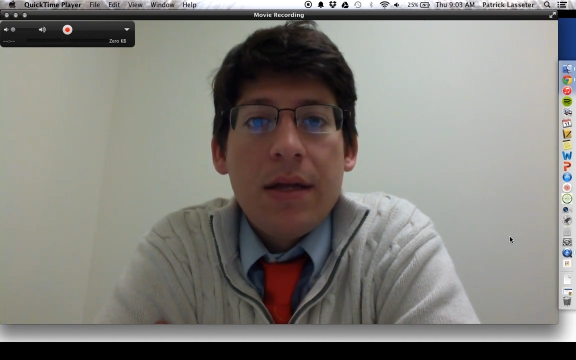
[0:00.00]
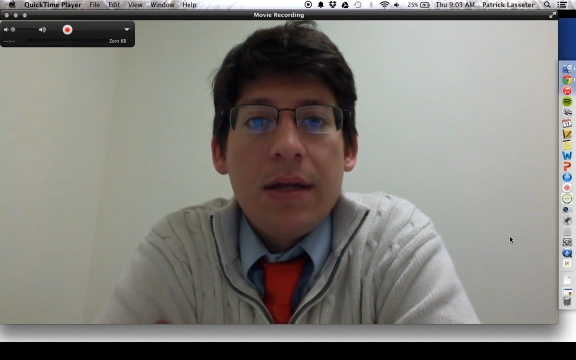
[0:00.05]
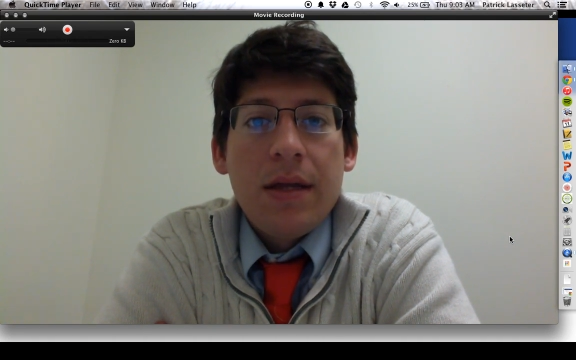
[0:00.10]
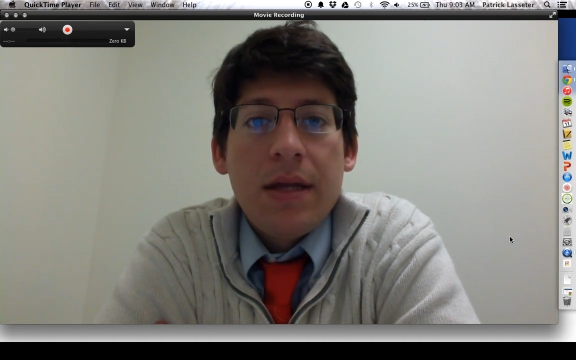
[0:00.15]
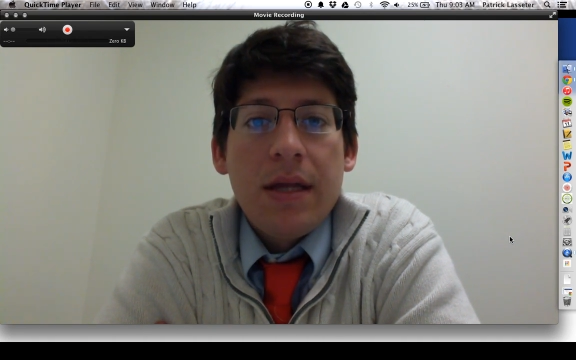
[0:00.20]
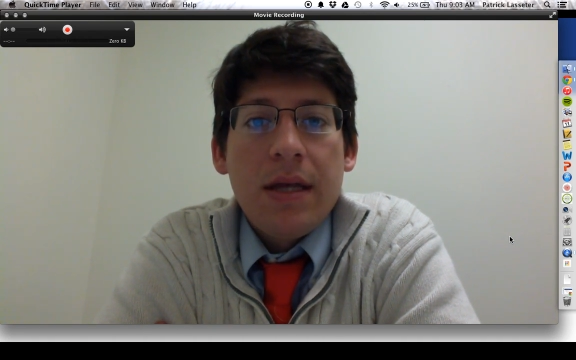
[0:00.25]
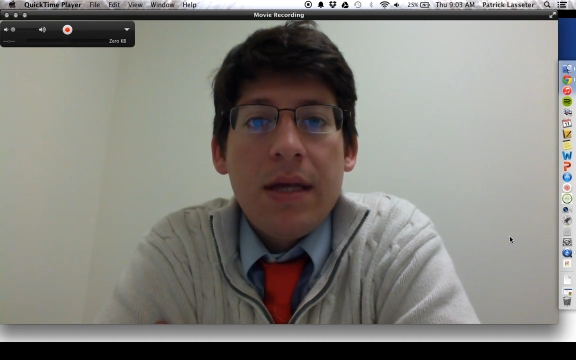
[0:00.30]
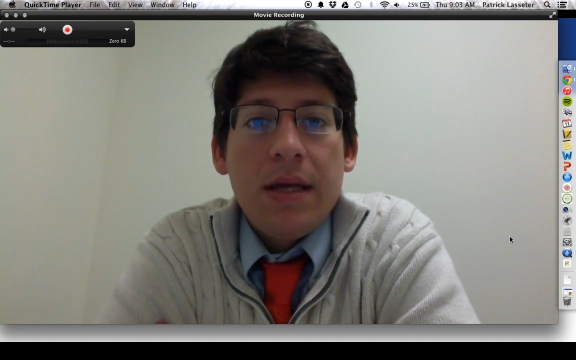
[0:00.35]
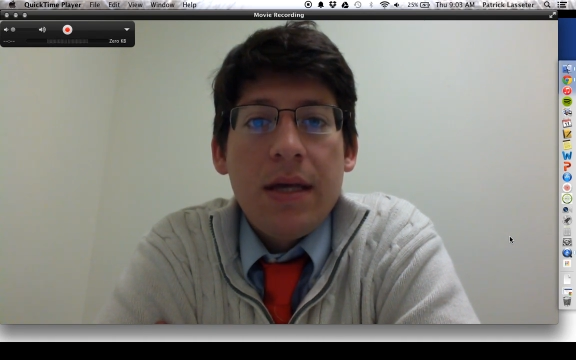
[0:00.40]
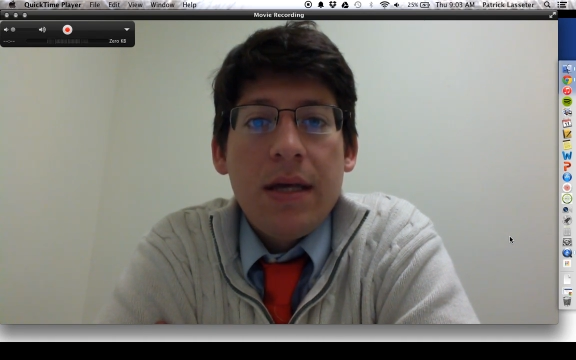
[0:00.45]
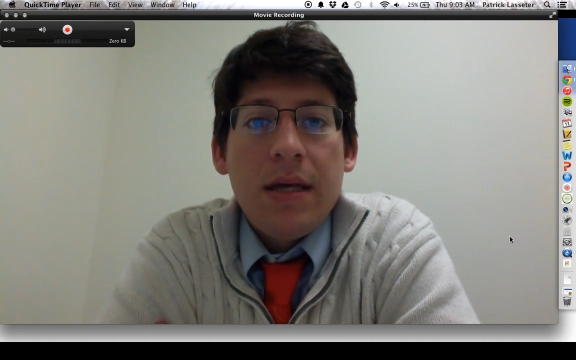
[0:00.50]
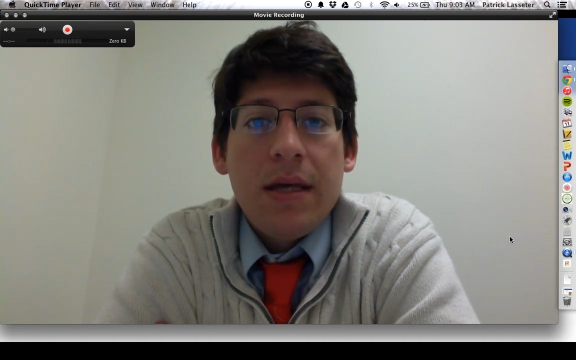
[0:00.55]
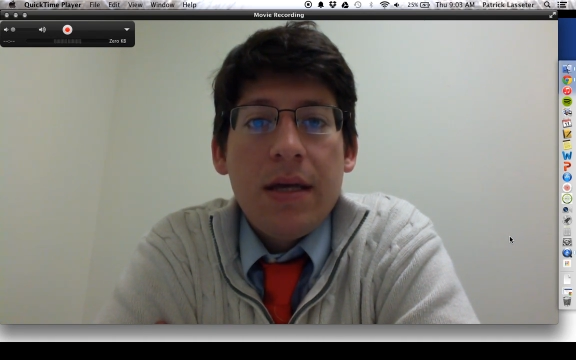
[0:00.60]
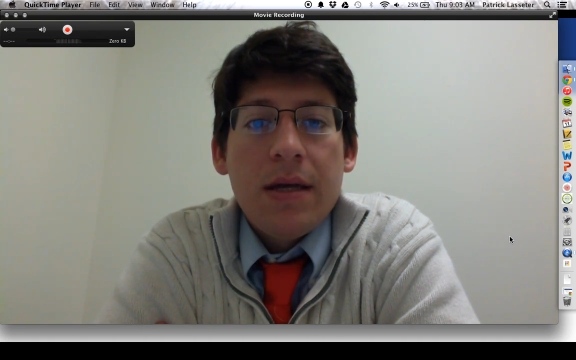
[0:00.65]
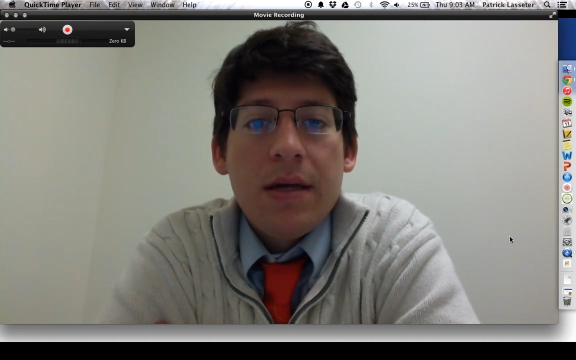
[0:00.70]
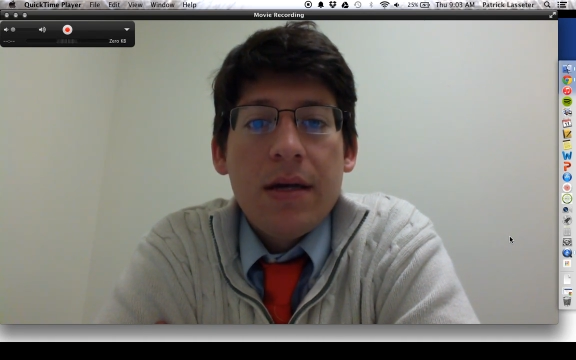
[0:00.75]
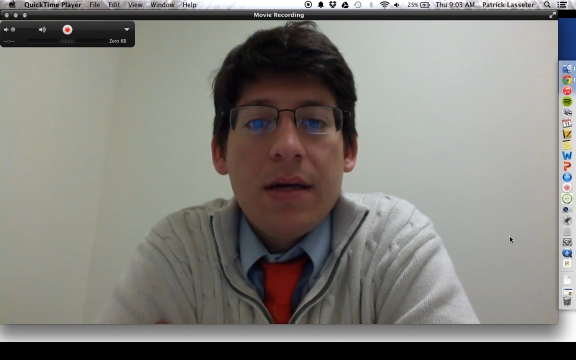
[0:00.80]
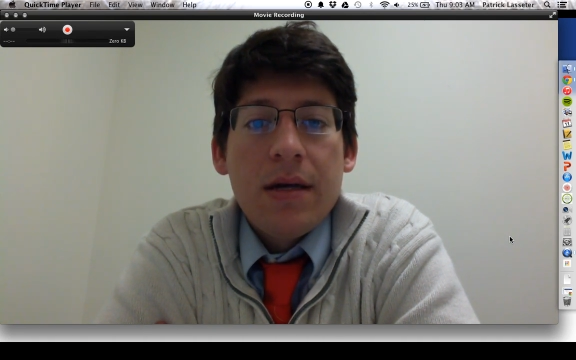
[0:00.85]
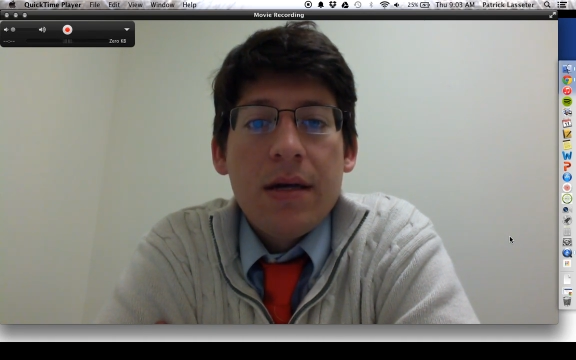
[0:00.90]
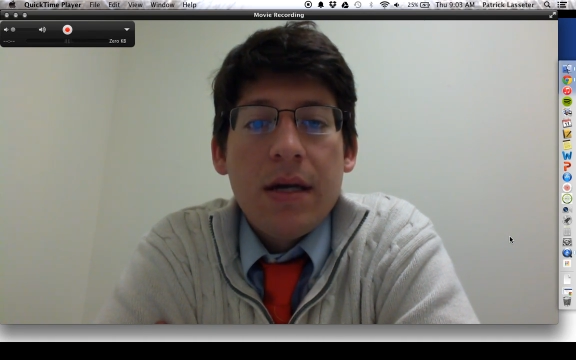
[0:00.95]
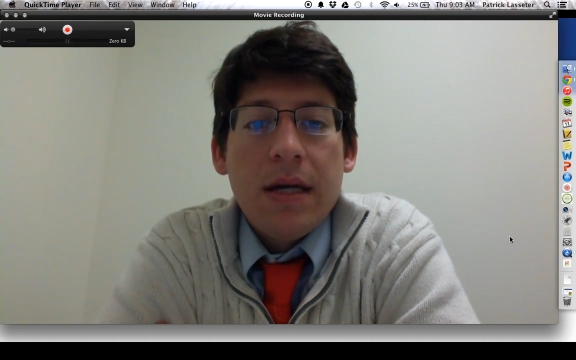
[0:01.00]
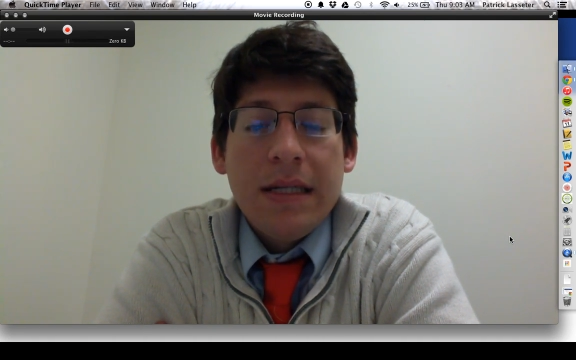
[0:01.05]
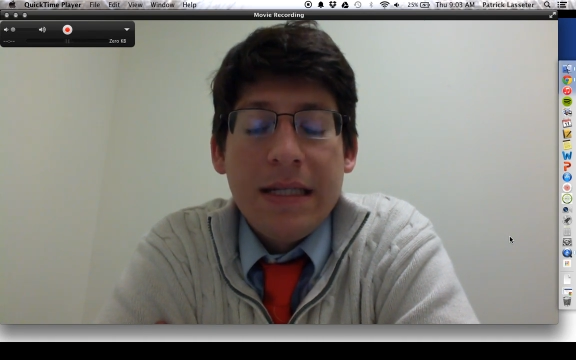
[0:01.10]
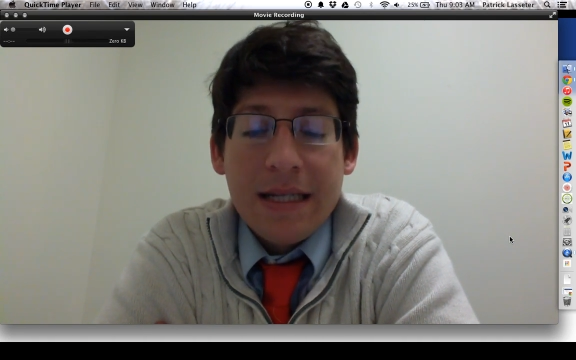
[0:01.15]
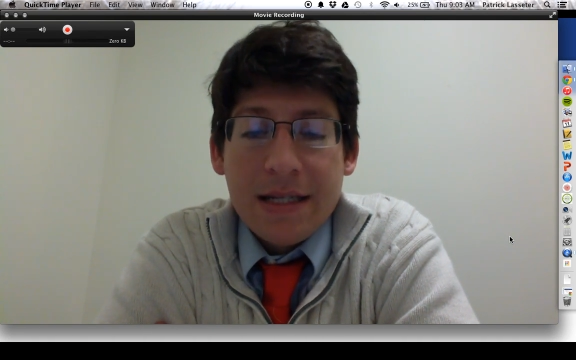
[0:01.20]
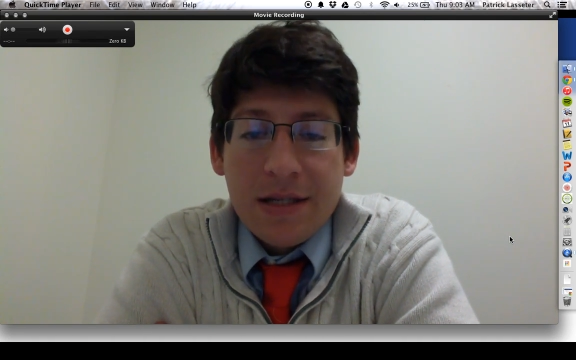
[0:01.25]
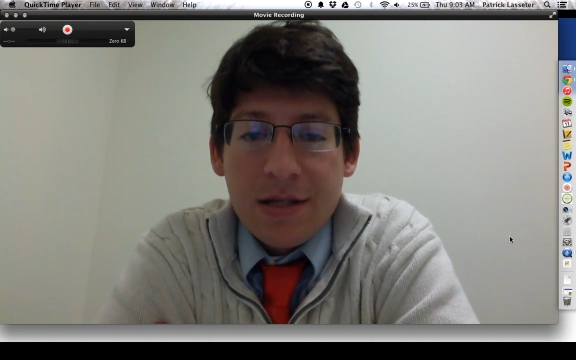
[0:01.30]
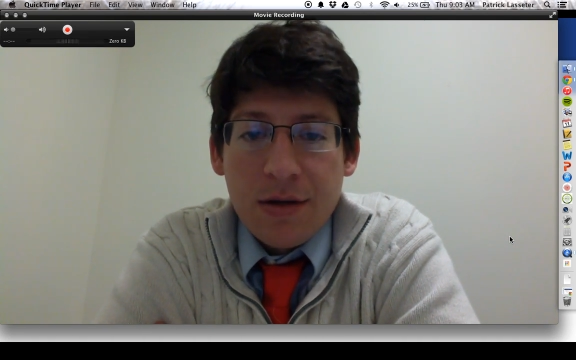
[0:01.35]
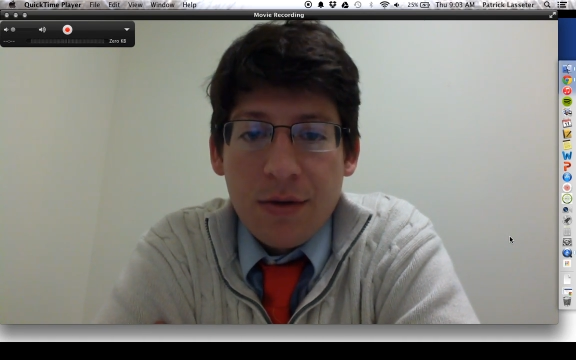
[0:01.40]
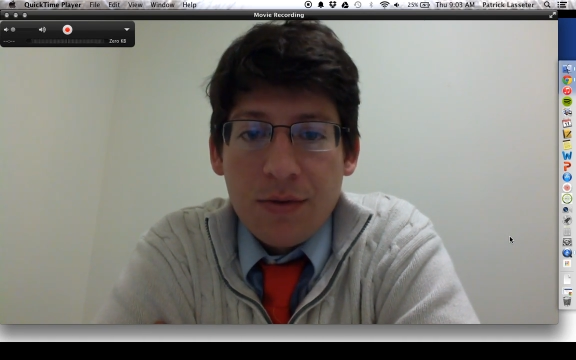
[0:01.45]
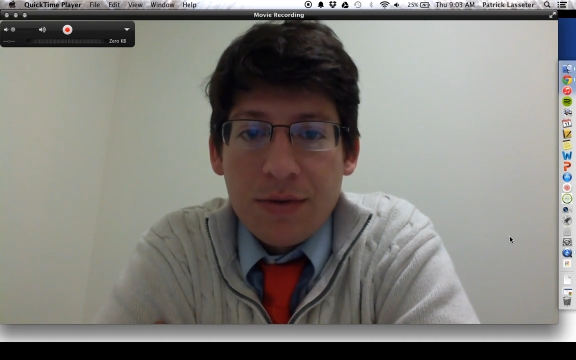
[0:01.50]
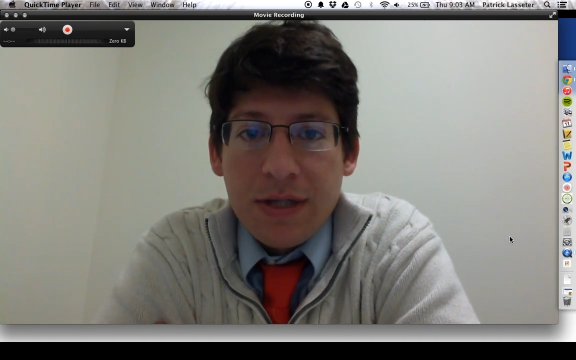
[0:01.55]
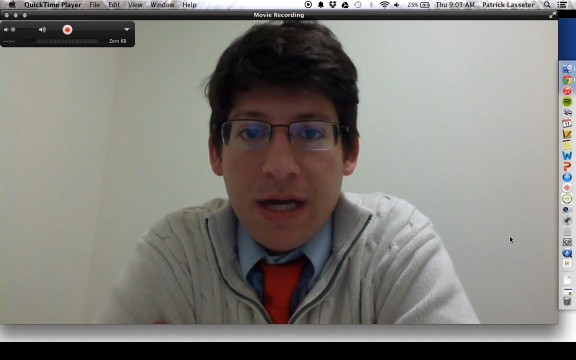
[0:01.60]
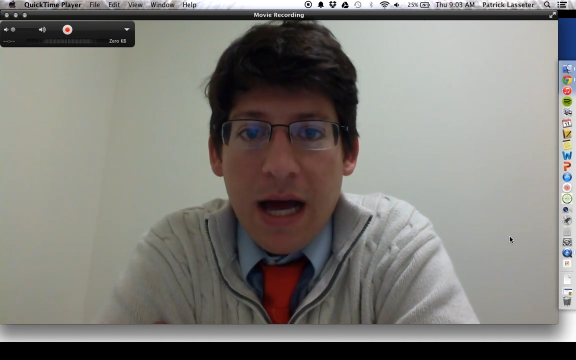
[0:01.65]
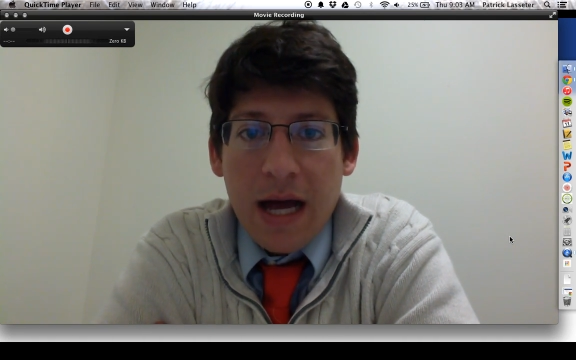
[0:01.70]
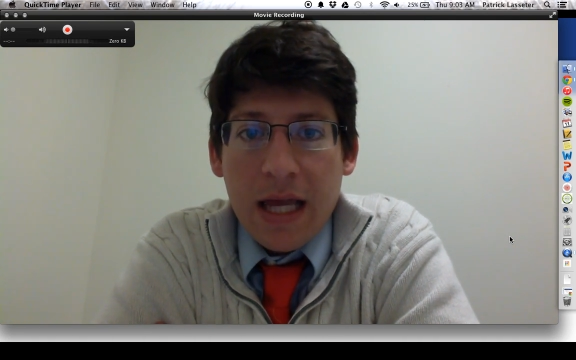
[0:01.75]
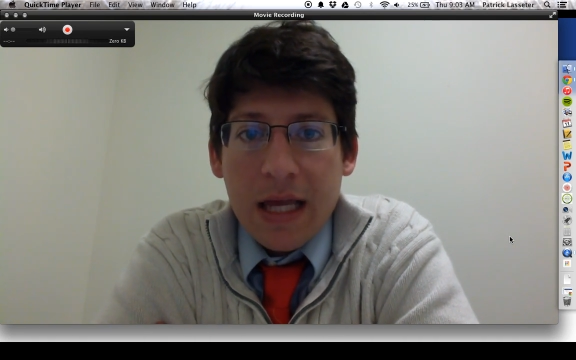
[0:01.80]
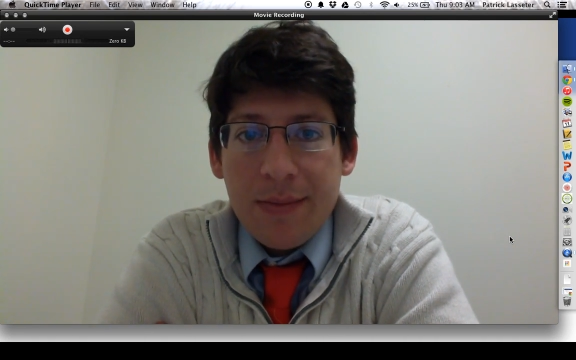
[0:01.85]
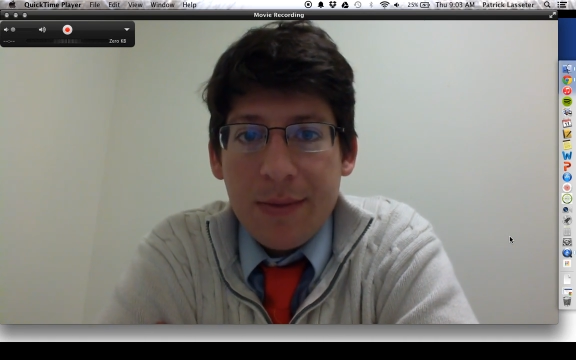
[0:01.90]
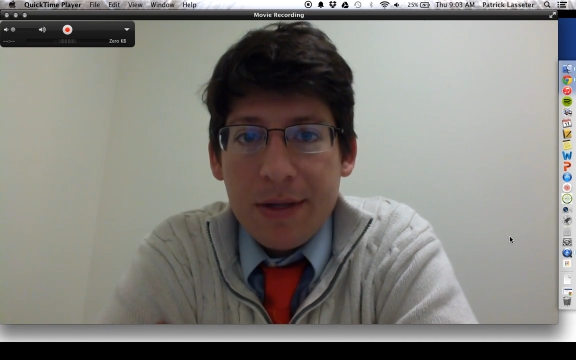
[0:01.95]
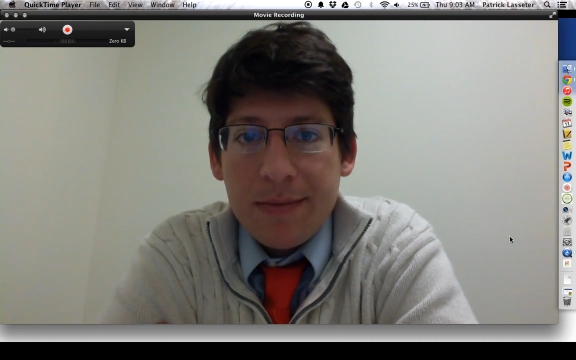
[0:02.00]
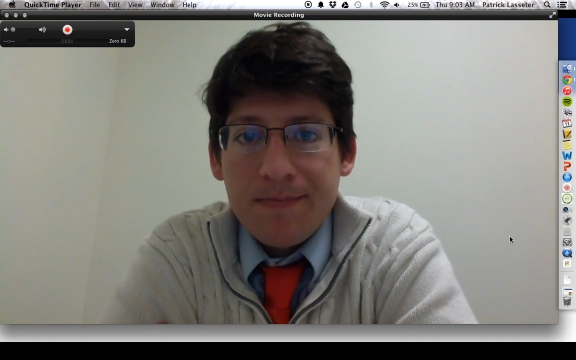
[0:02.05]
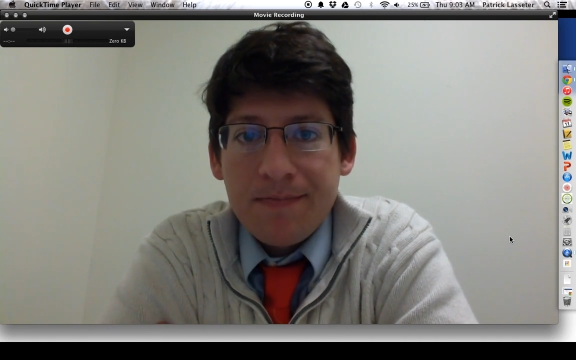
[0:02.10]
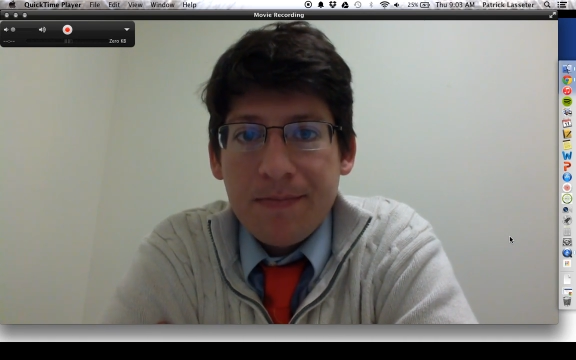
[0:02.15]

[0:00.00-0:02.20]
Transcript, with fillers: the additional document